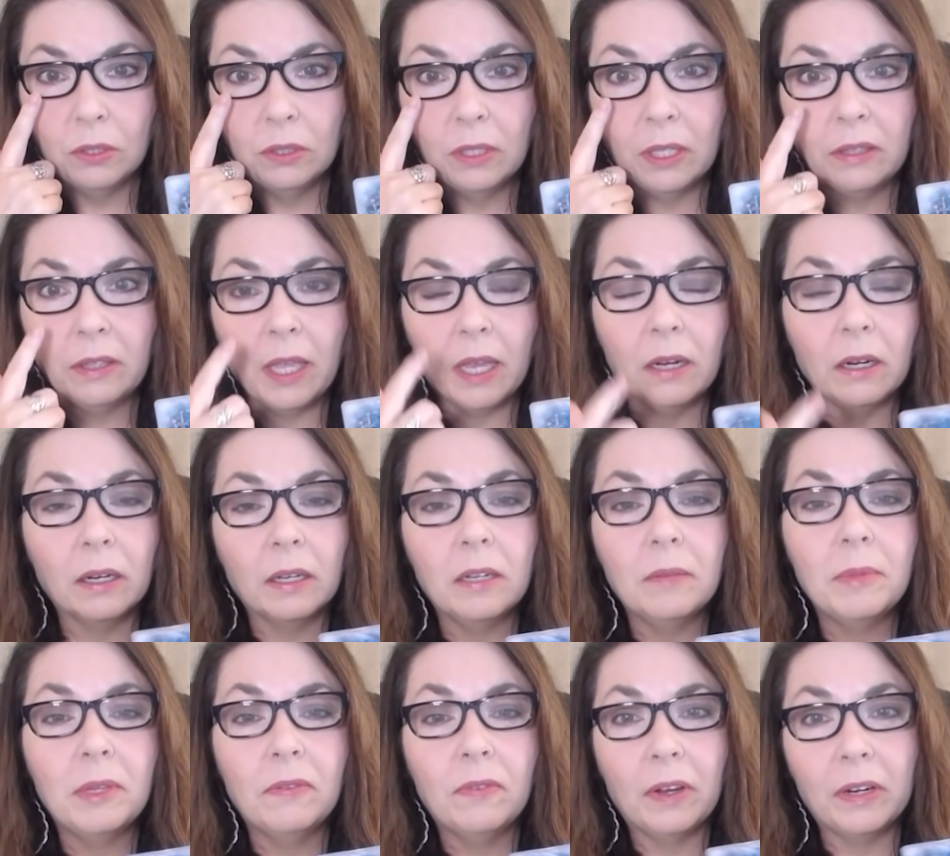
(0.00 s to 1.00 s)
that they are going to
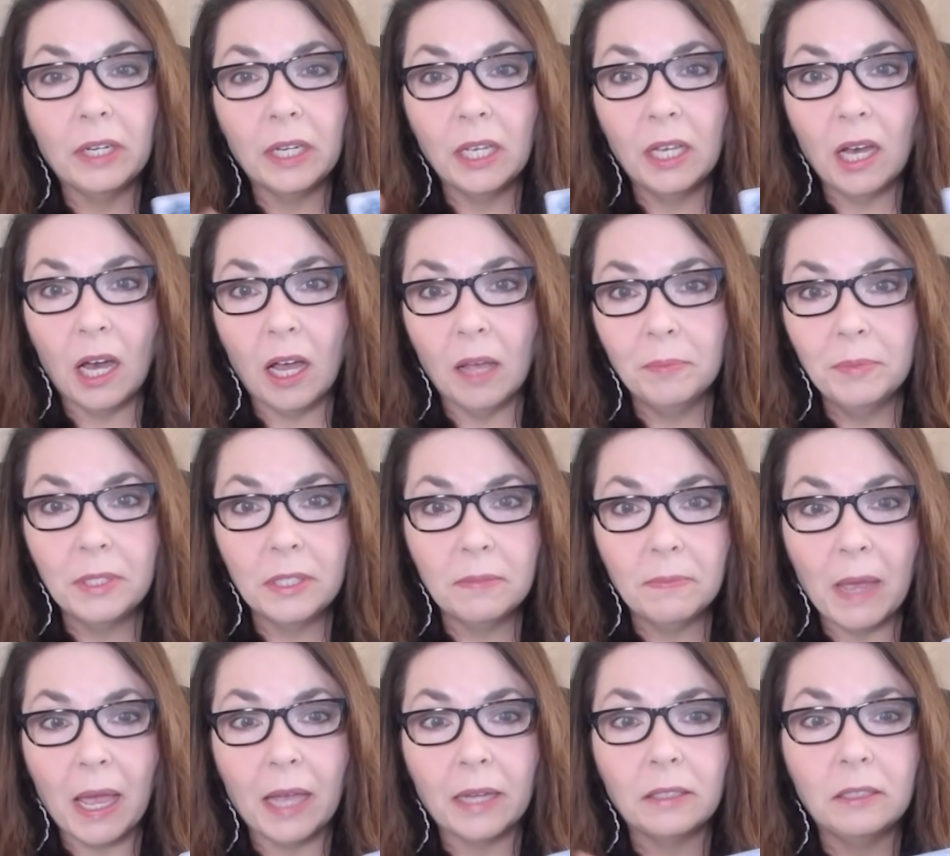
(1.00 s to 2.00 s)
be very
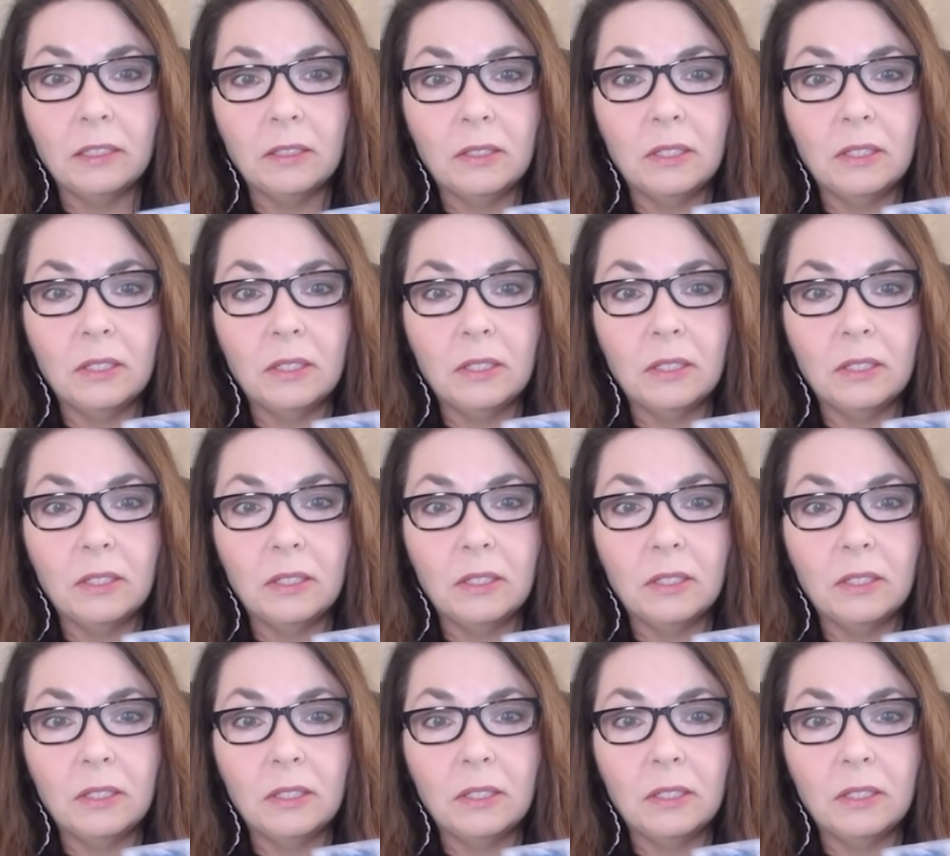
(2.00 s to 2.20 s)
gobsmacked